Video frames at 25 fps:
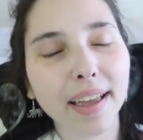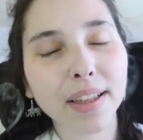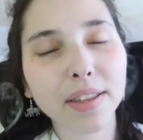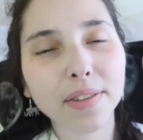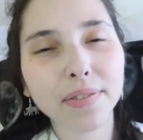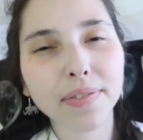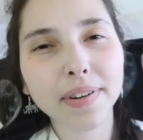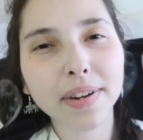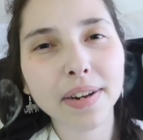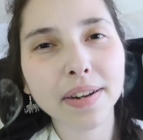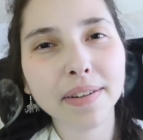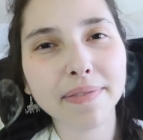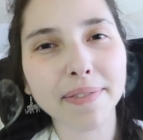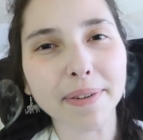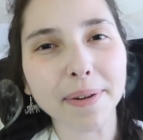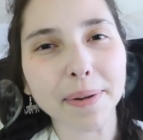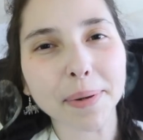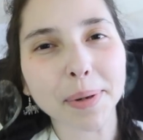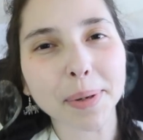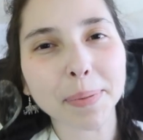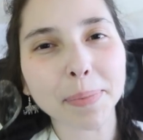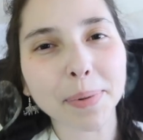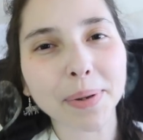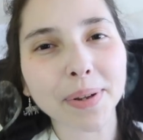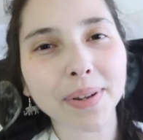it's very
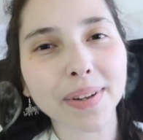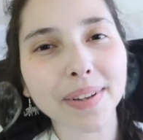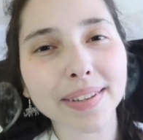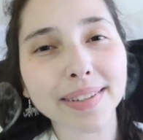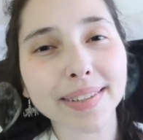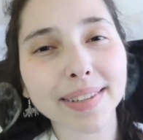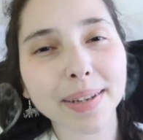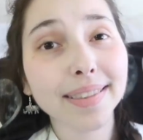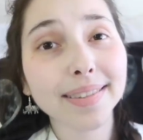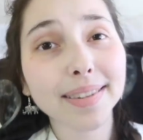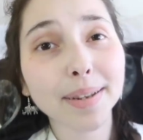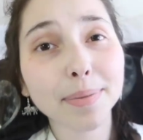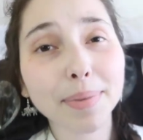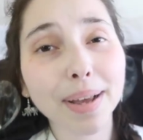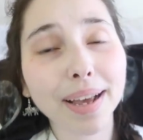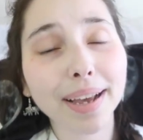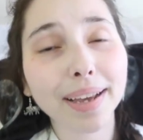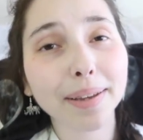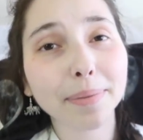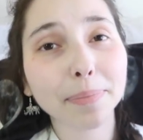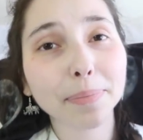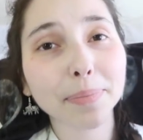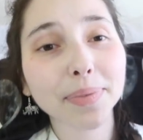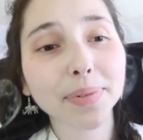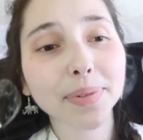vulnerable, and, and
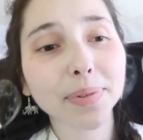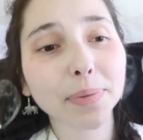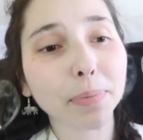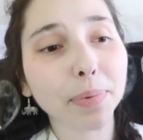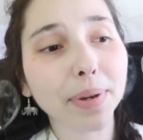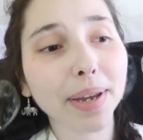sometimes